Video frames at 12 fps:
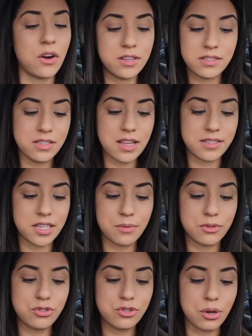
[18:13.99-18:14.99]
Honestly, that day
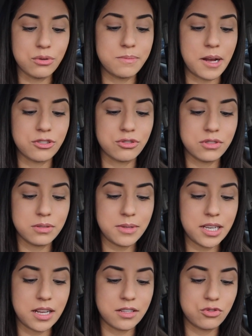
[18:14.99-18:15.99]
was so special to
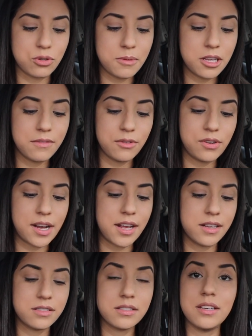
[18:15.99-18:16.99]
me, and so many of you
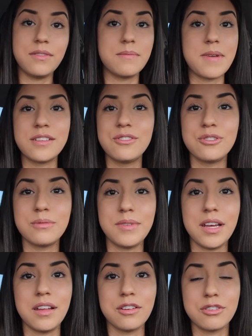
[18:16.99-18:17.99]
guys even messaged
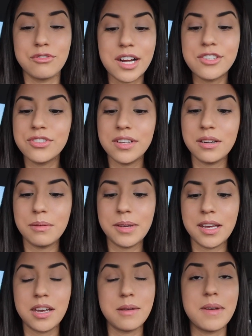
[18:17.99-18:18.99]
me and congratulated
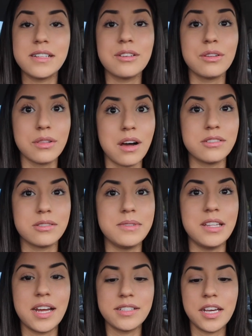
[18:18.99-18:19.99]
me, and it meant a lot to
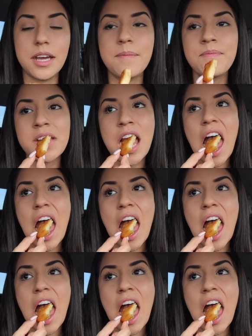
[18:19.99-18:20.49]
me that day.